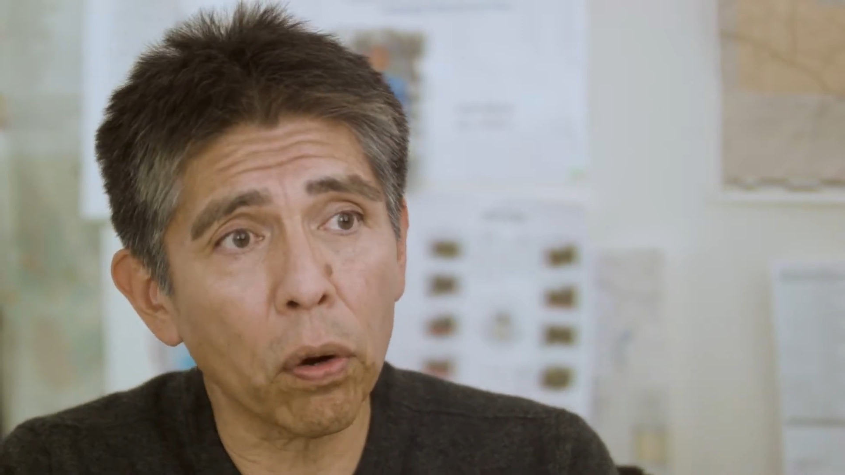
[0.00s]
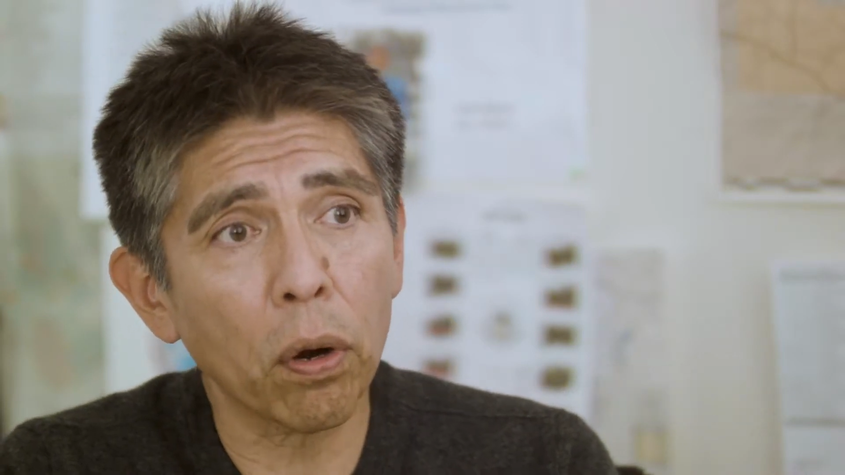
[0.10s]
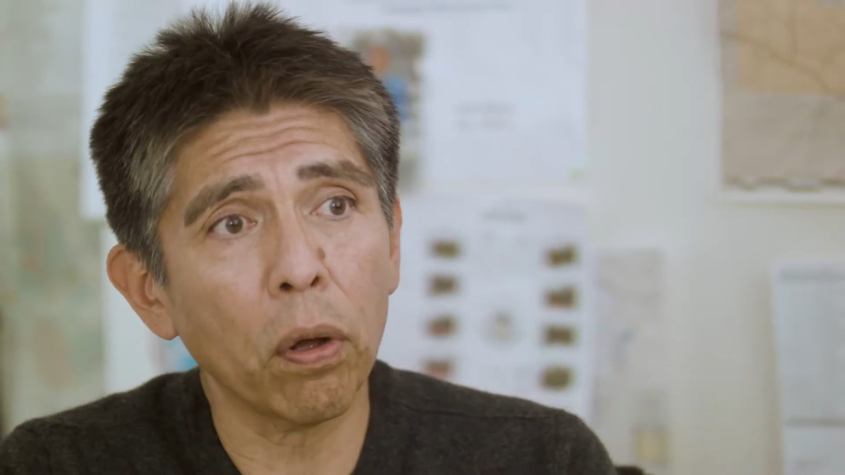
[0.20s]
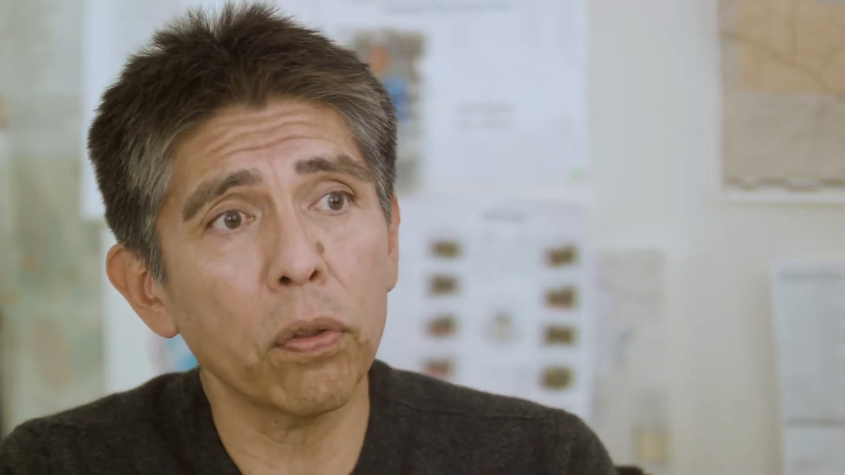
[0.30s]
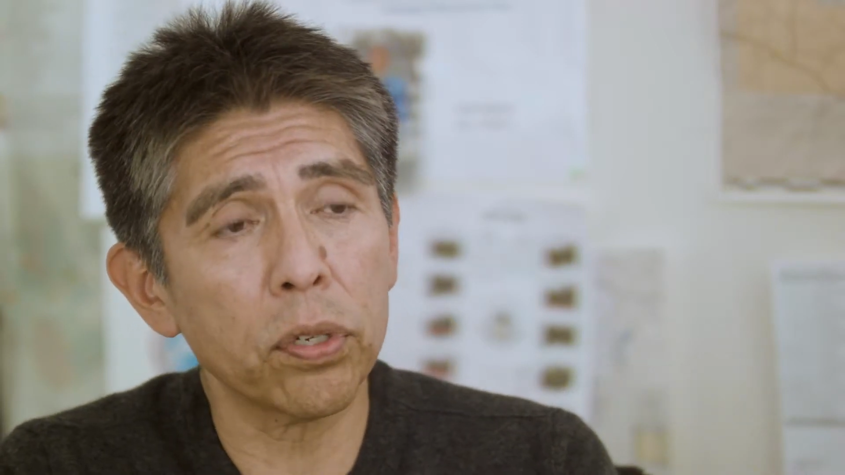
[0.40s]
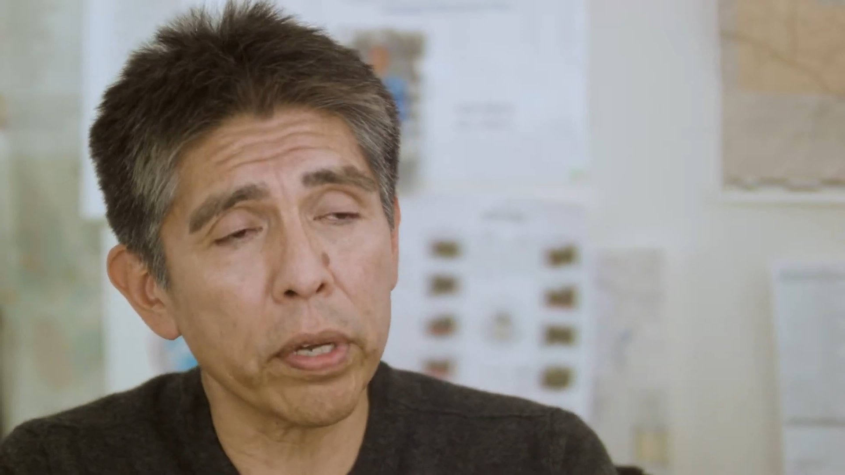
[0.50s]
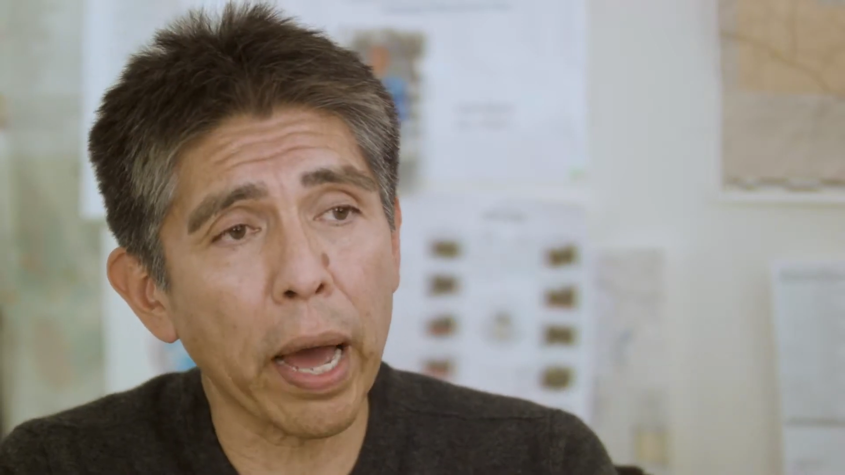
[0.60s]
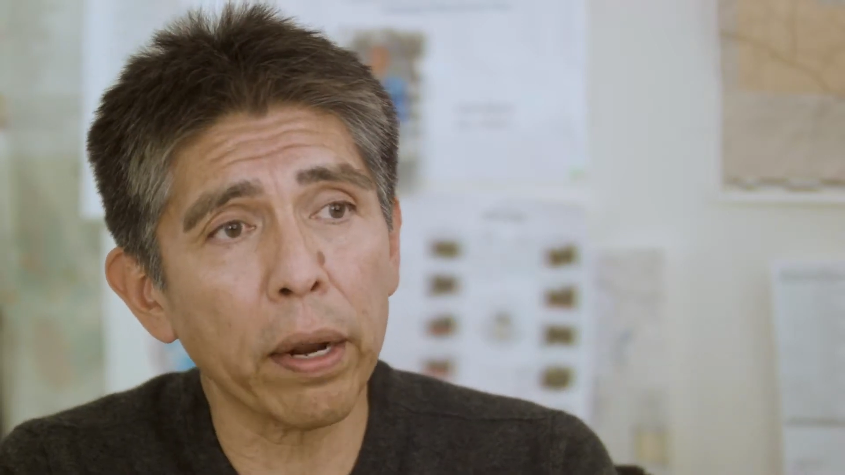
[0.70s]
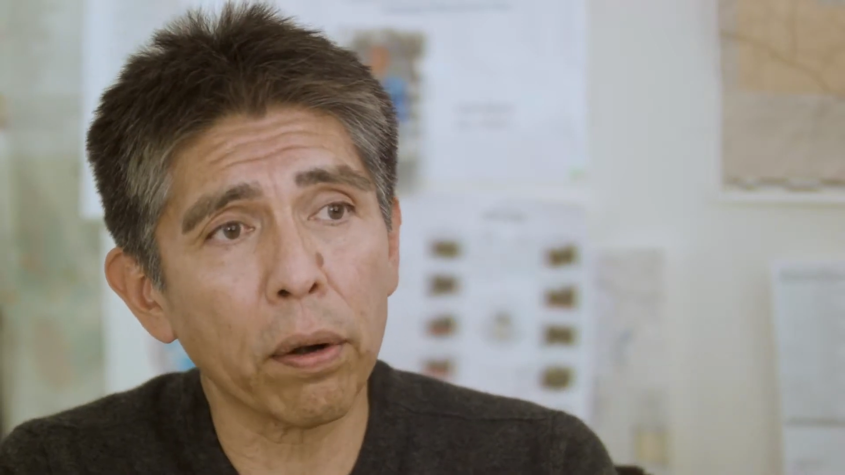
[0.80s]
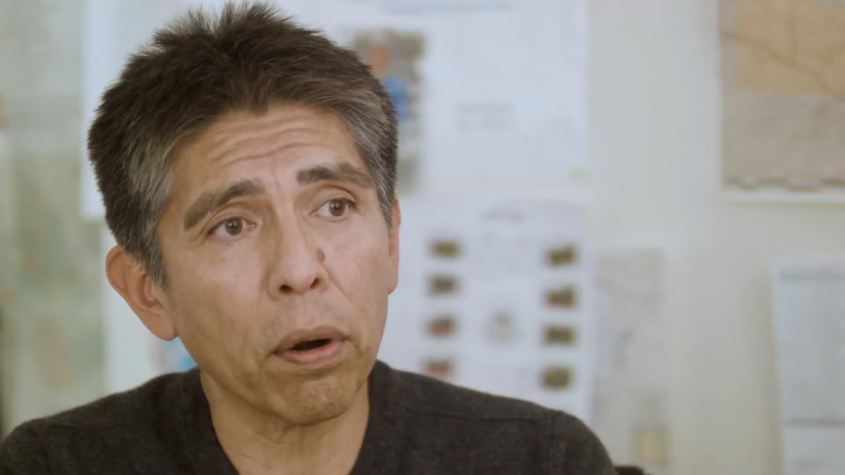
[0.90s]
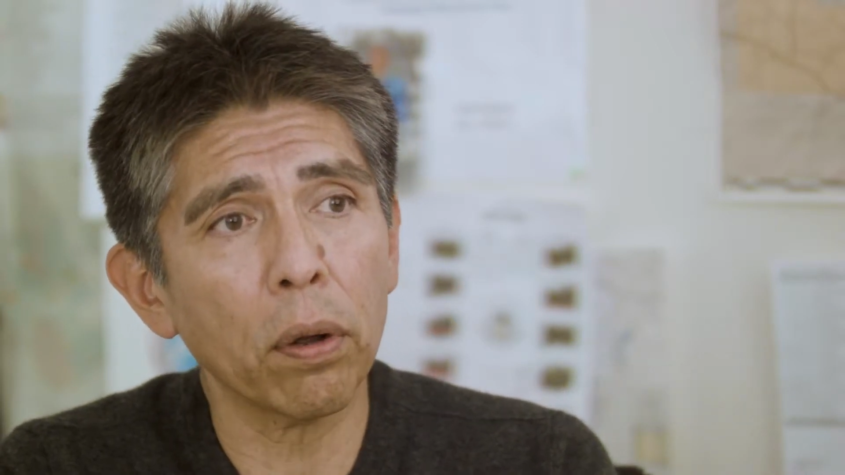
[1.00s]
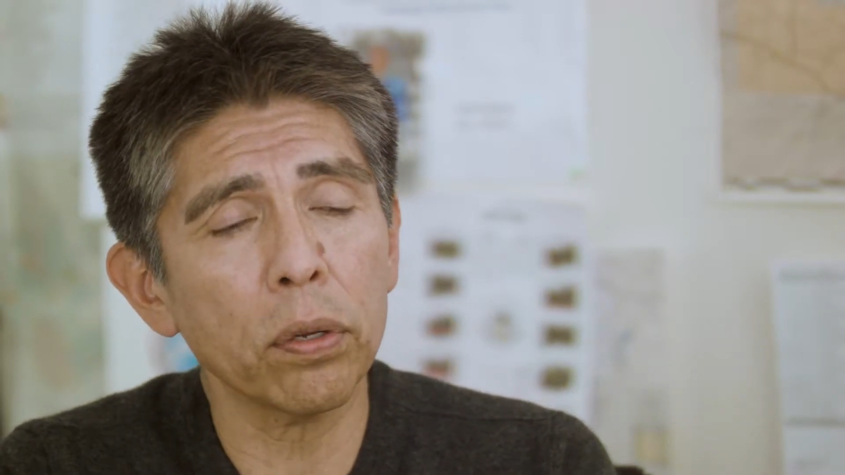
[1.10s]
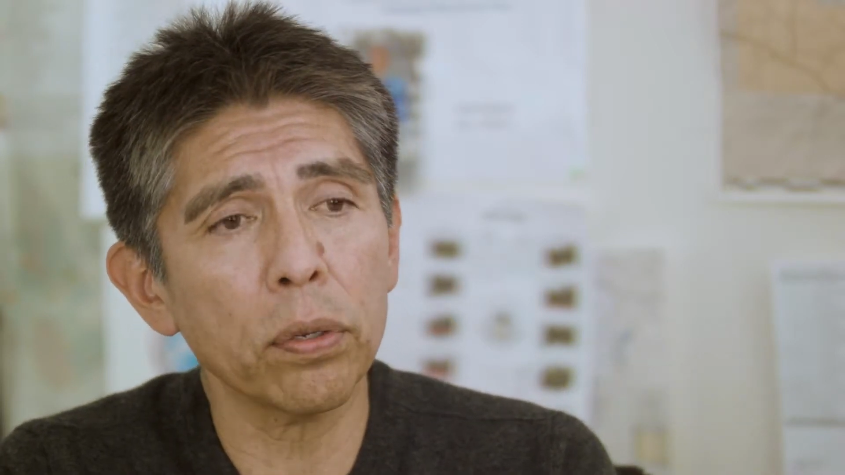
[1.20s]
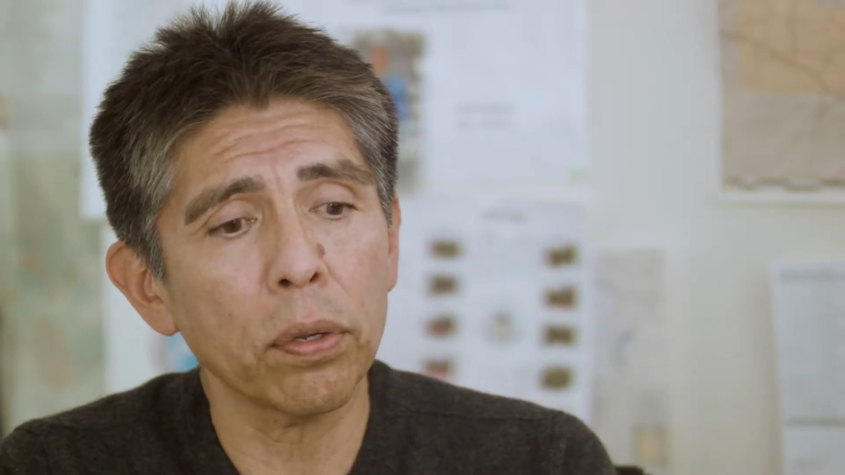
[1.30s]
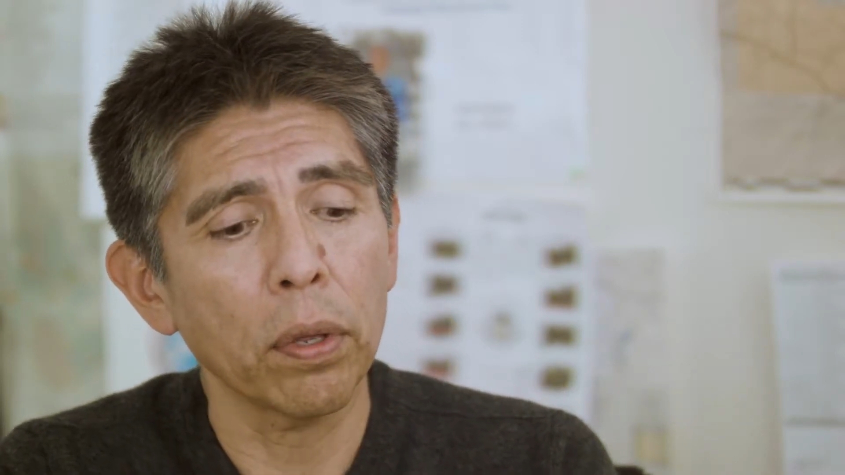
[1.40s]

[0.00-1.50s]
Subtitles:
growth, static growth,